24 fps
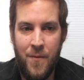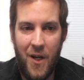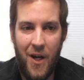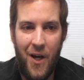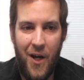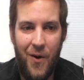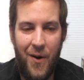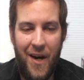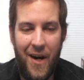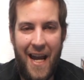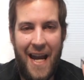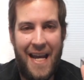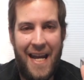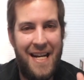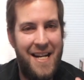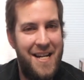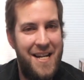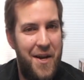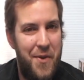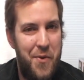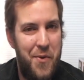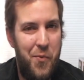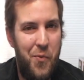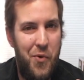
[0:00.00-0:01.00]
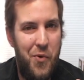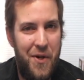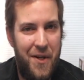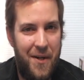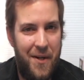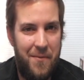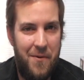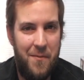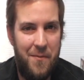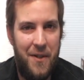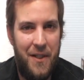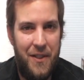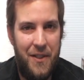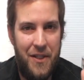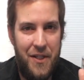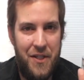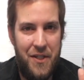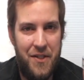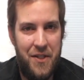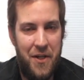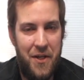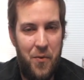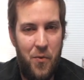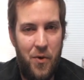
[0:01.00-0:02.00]
All right, and another one up on my
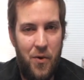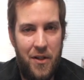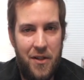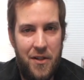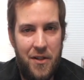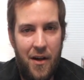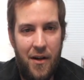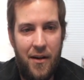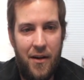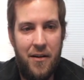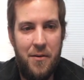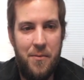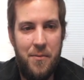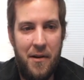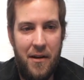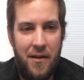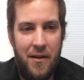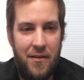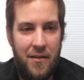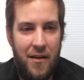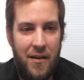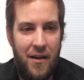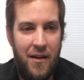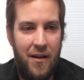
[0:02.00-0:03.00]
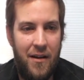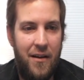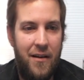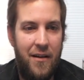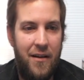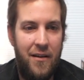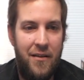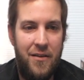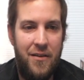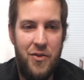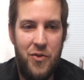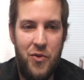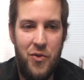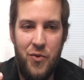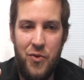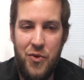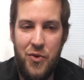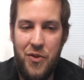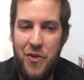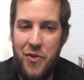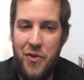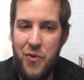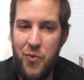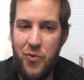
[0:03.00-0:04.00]
list that I want to talk about. So
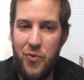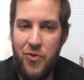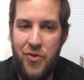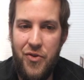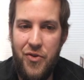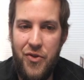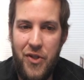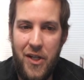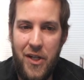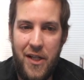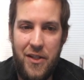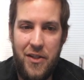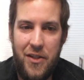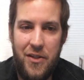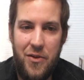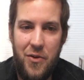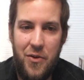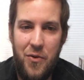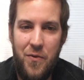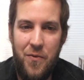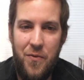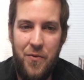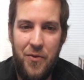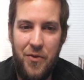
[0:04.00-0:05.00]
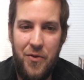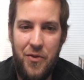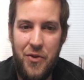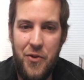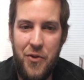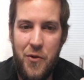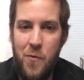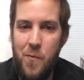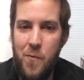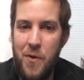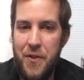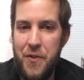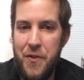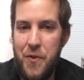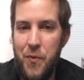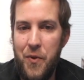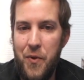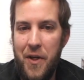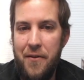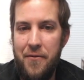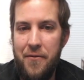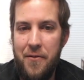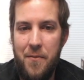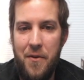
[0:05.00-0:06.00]
since we're just over 2 months
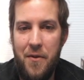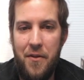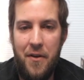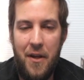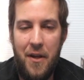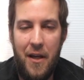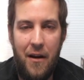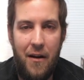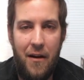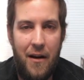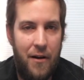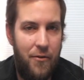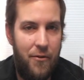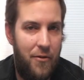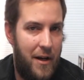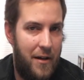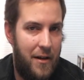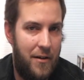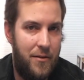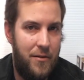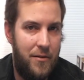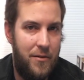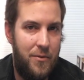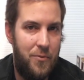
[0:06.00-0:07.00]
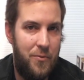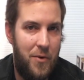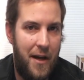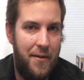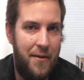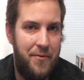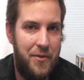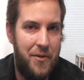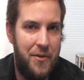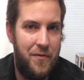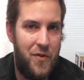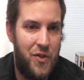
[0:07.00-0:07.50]
away from the theoretical arrival of